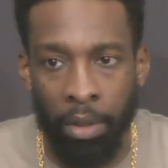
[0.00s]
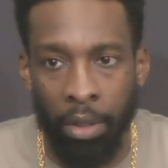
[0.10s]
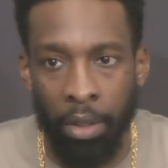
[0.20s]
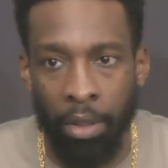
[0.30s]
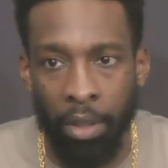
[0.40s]

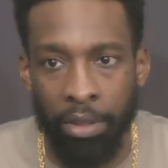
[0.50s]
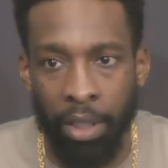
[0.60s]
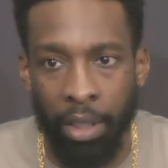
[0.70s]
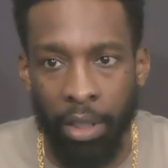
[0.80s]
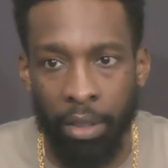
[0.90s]
And that's
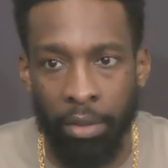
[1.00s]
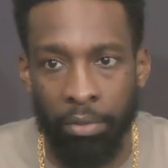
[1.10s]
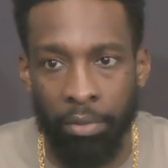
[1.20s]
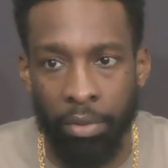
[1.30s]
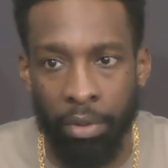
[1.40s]
how
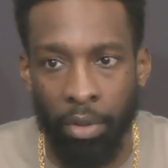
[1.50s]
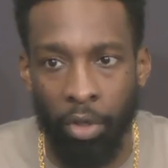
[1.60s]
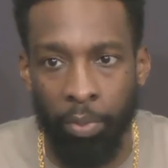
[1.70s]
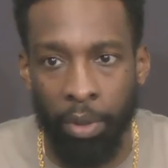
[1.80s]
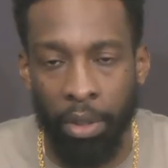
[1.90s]
they, you know,
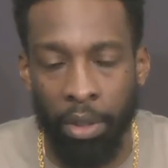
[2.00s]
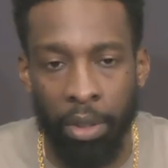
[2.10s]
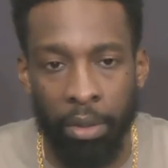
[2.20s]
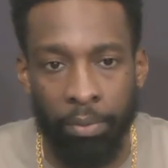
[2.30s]
opened the lead up.